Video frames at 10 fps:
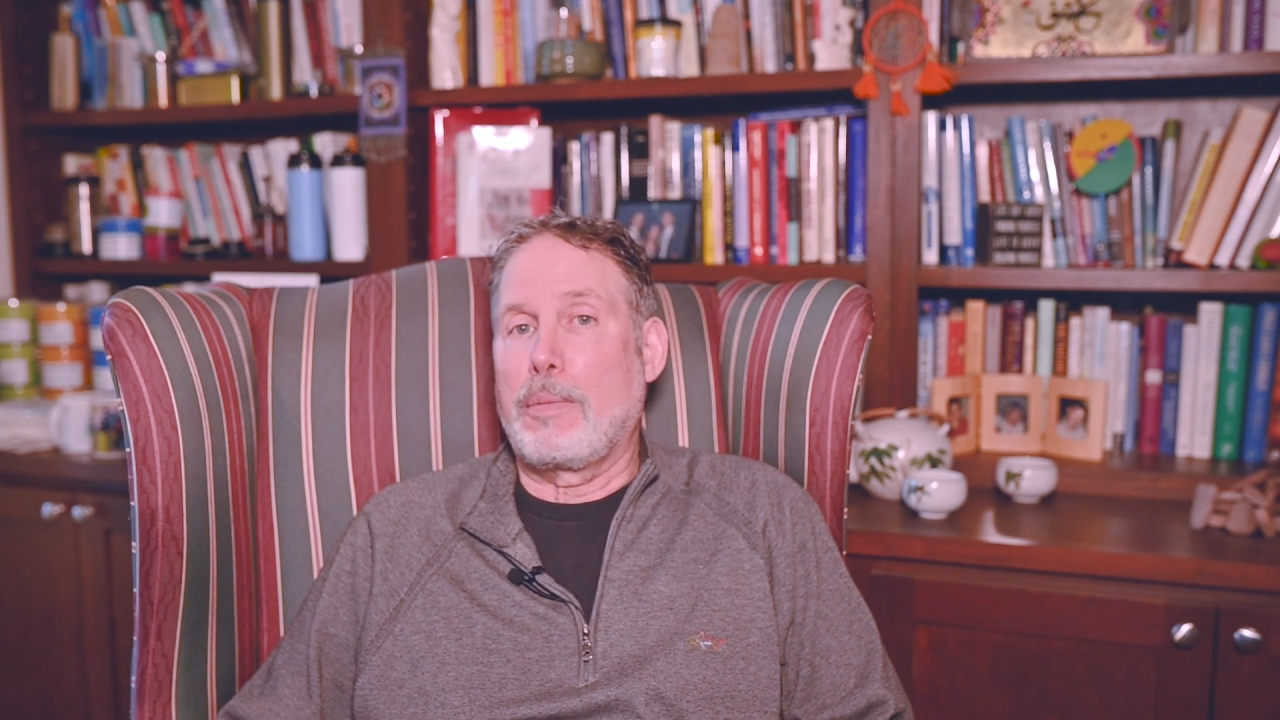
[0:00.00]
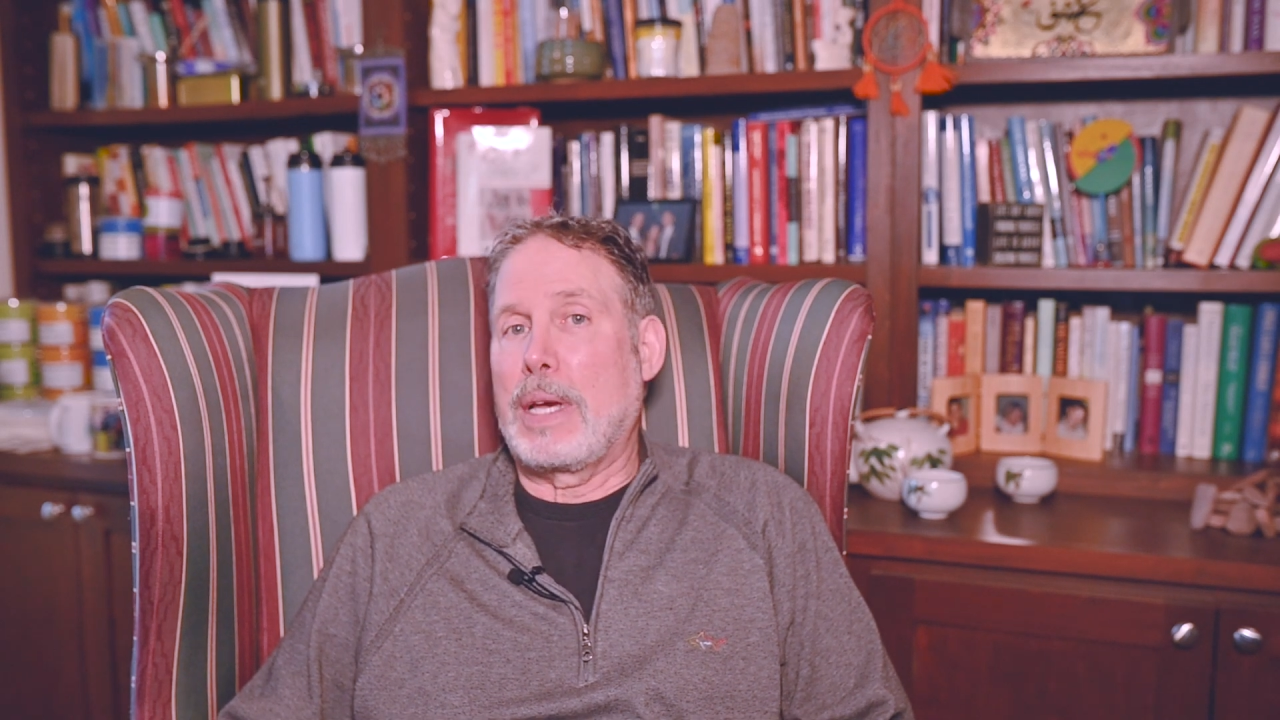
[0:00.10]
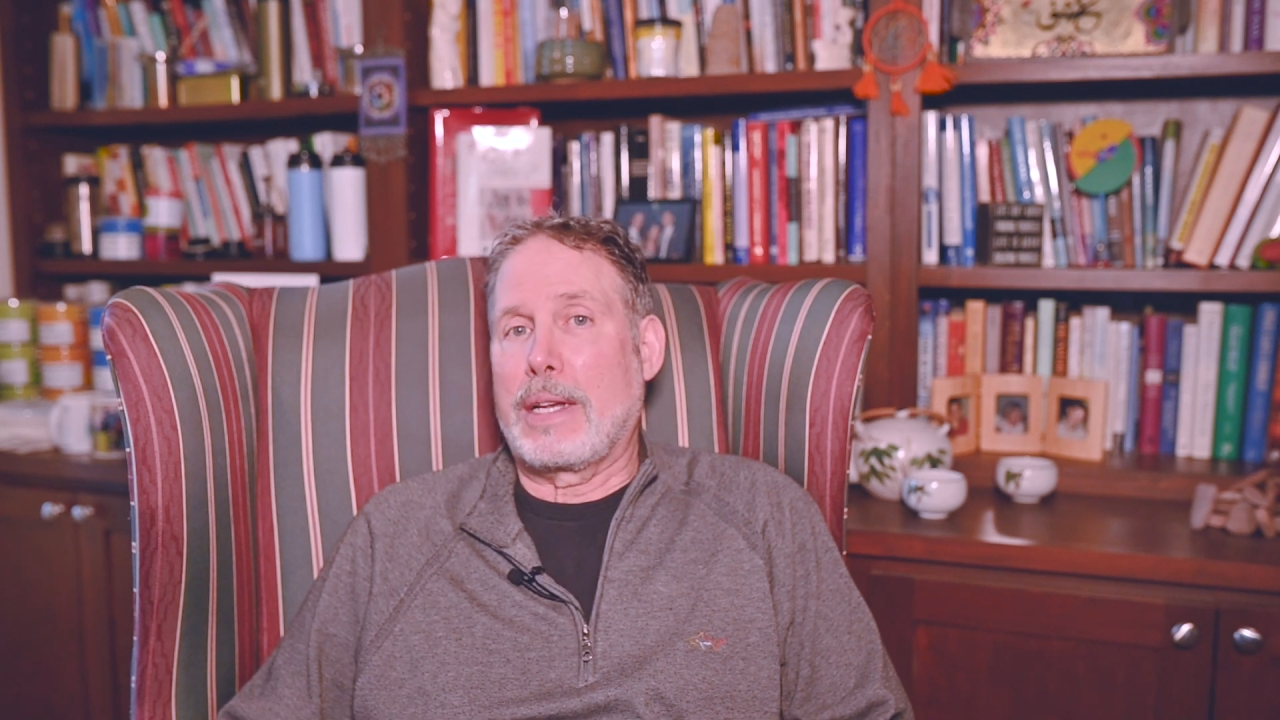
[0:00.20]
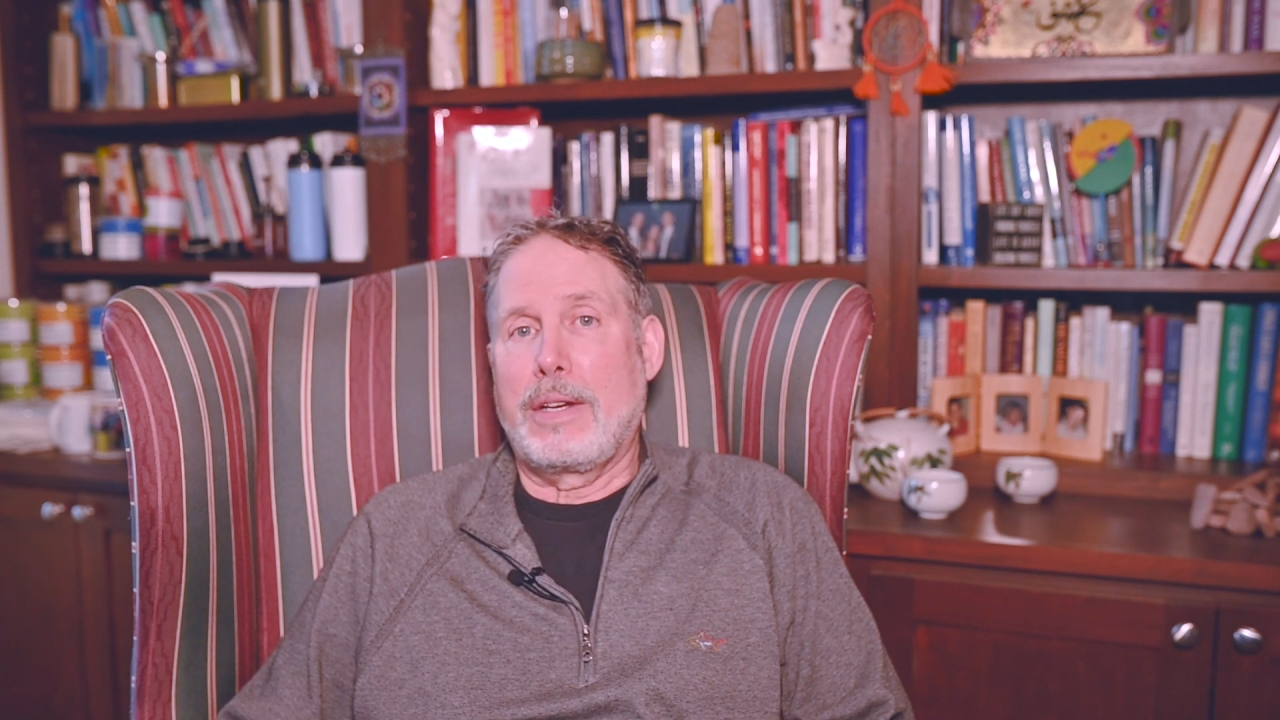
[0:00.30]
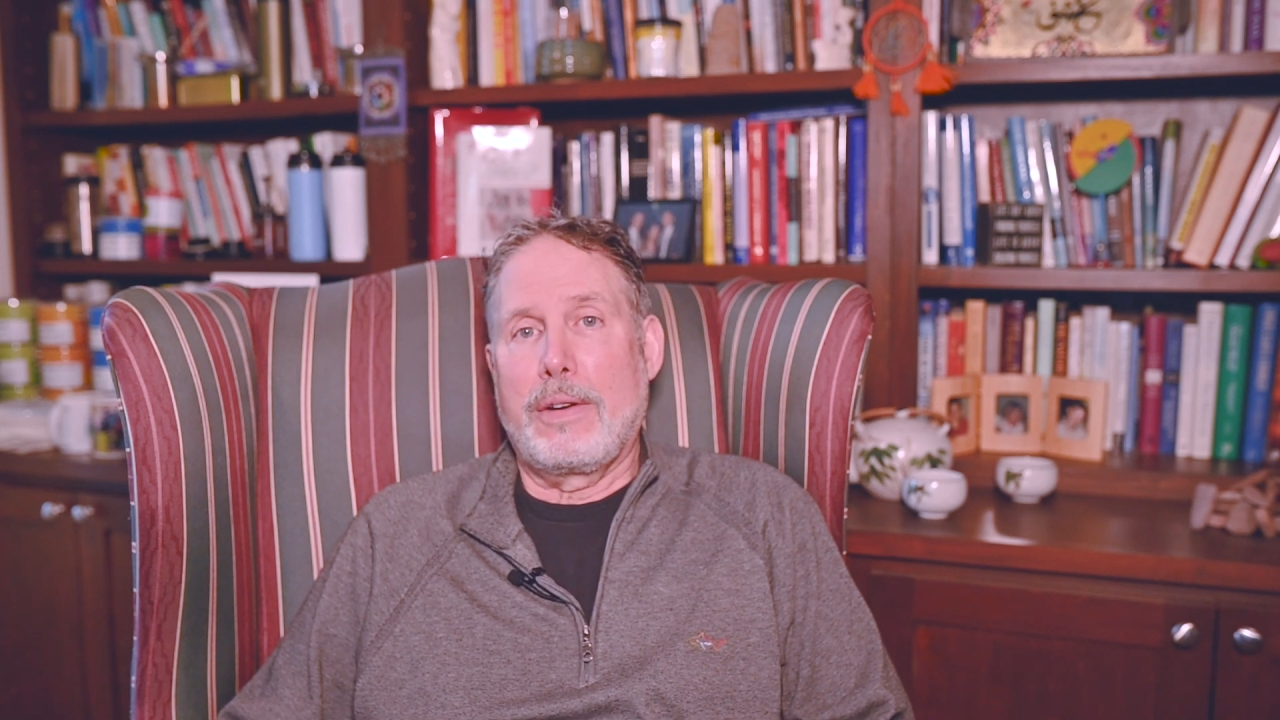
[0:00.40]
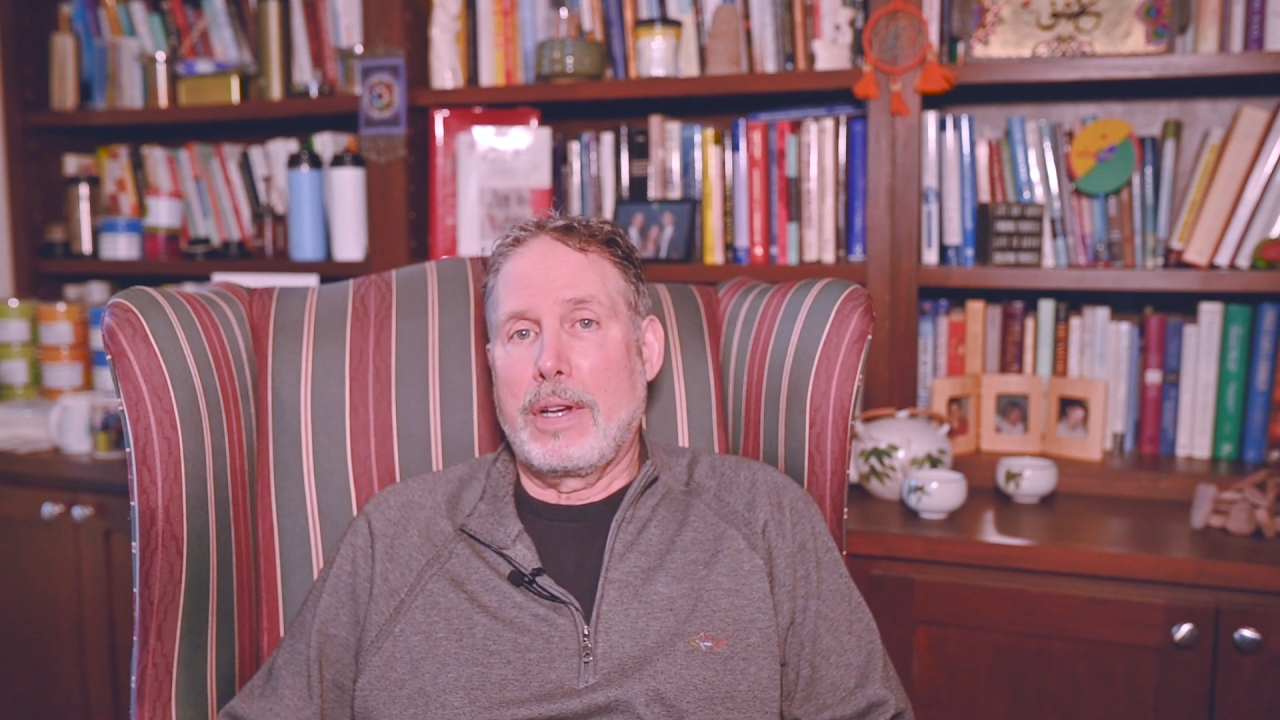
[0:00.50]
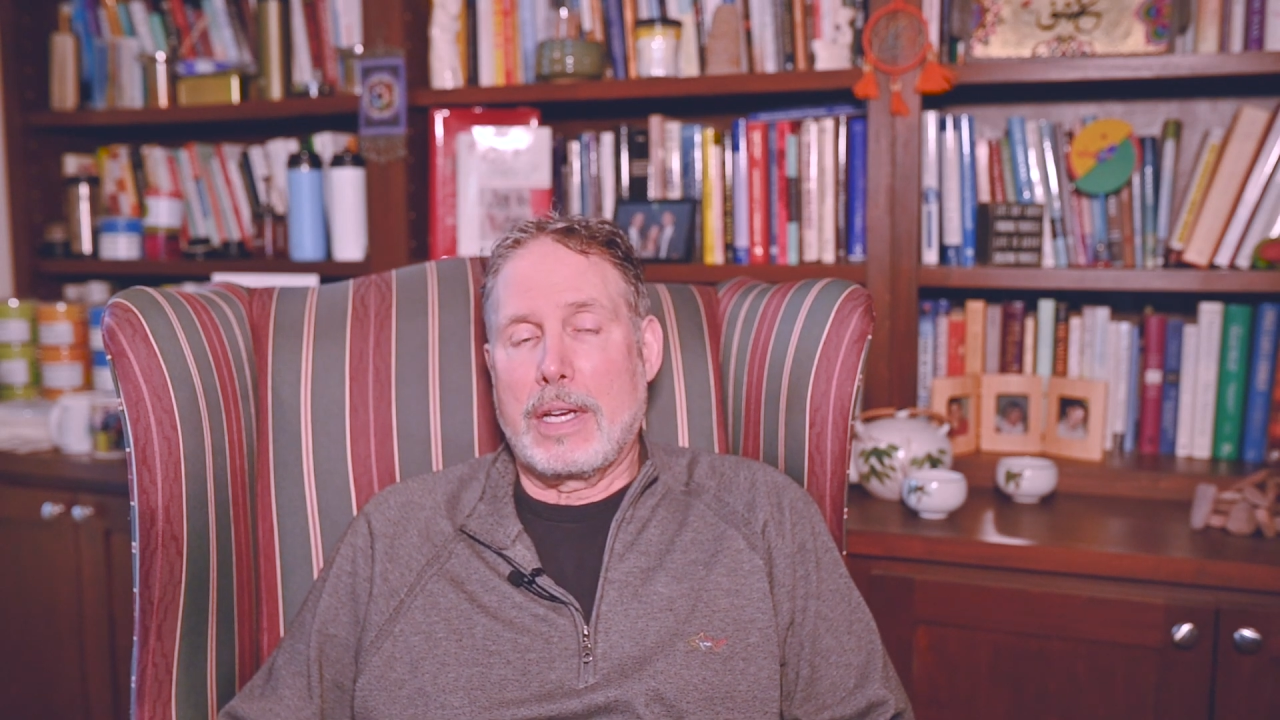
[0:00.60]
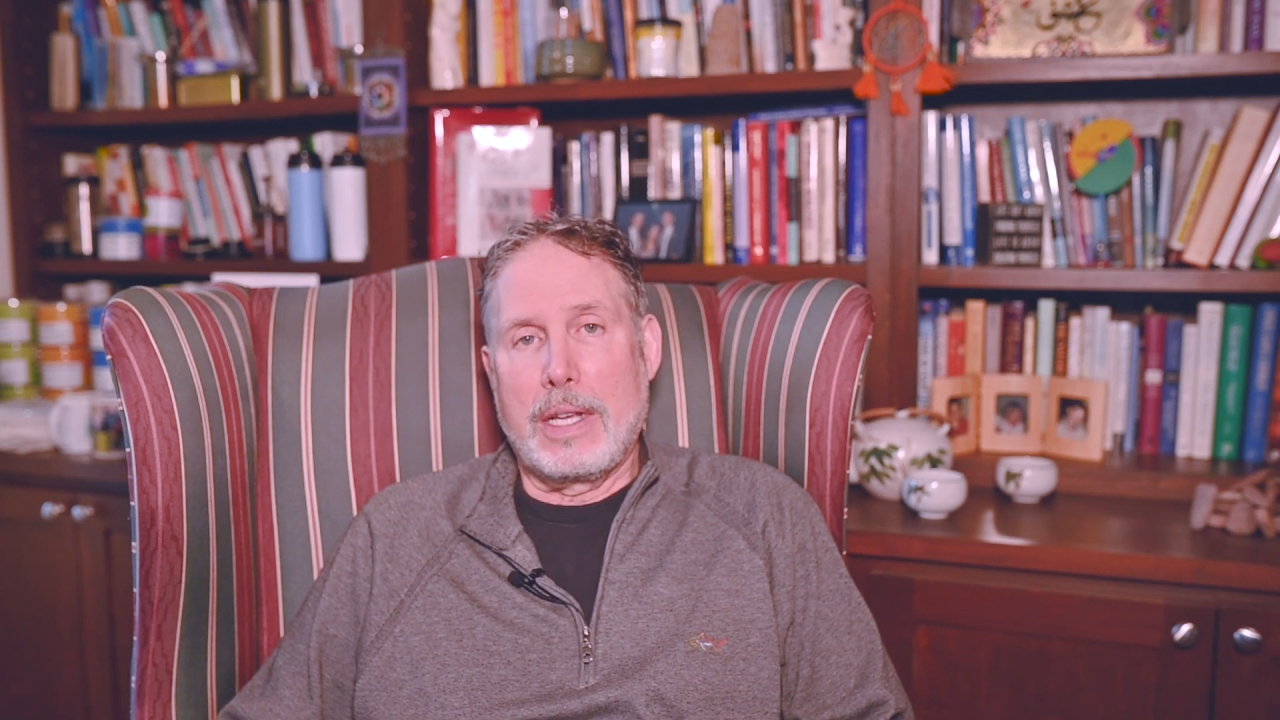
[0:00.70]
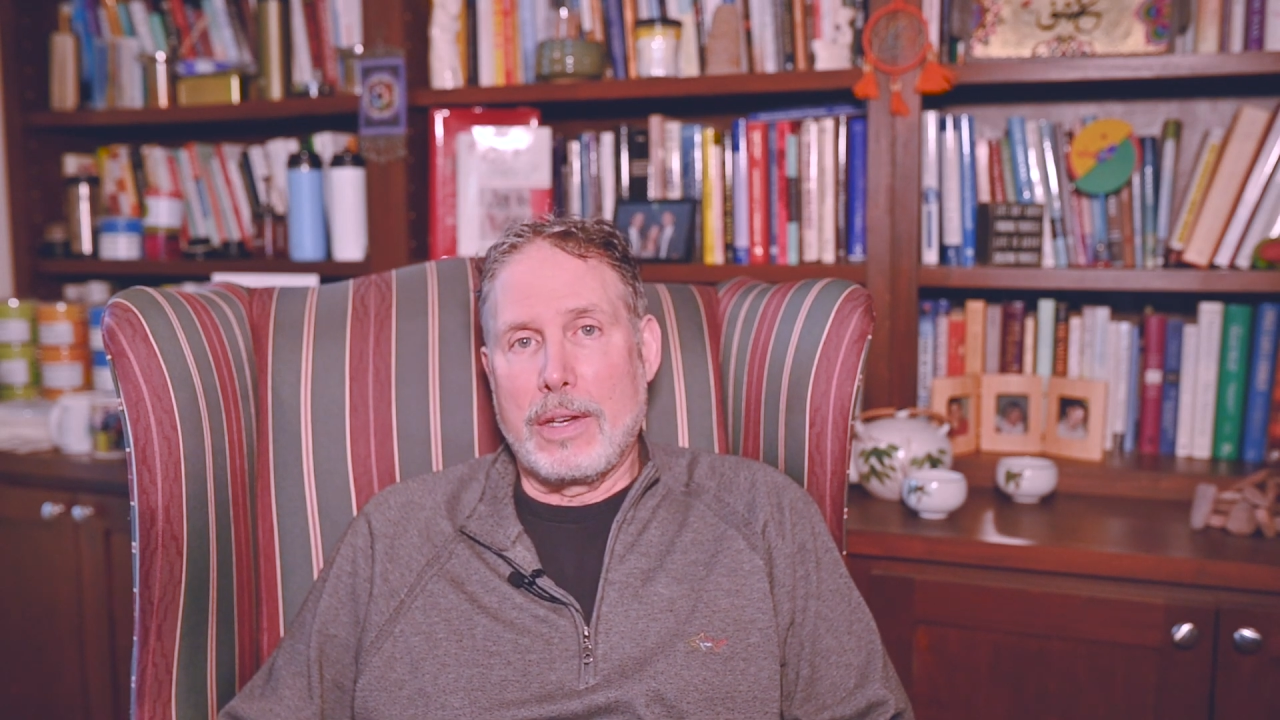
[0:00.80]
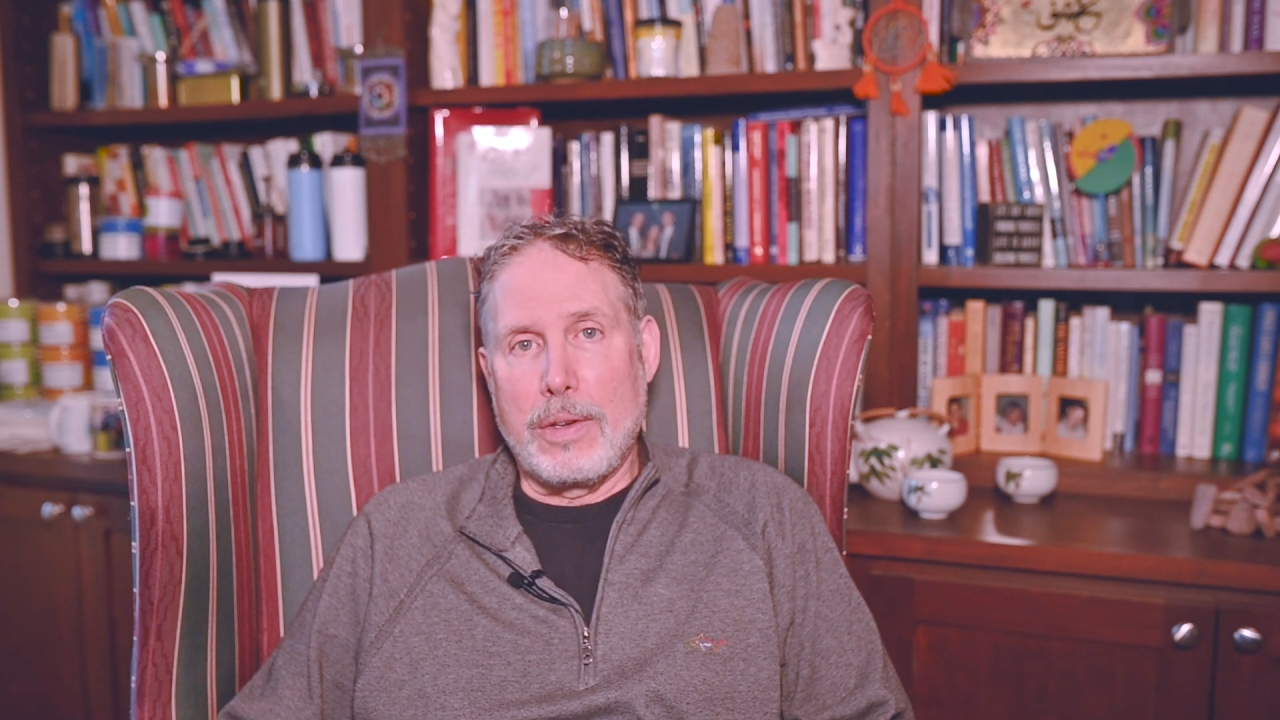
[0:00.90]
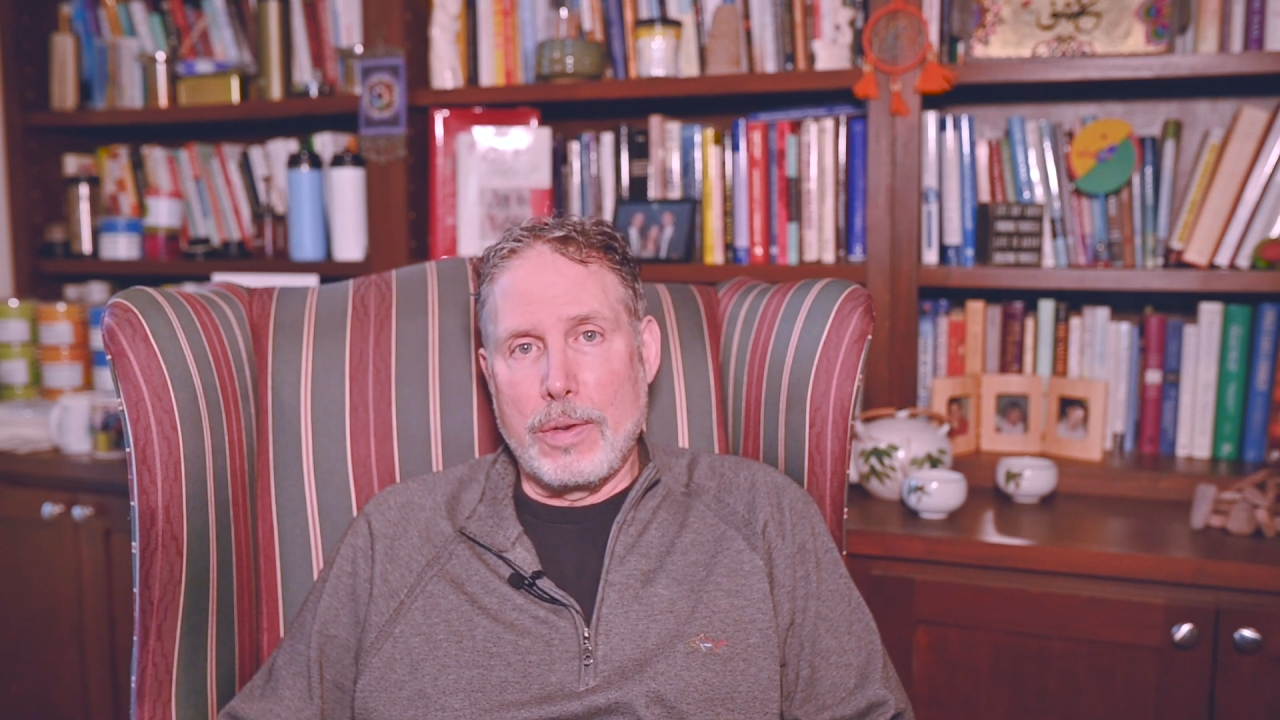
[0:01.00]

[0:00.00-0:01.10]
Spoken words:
bacteria can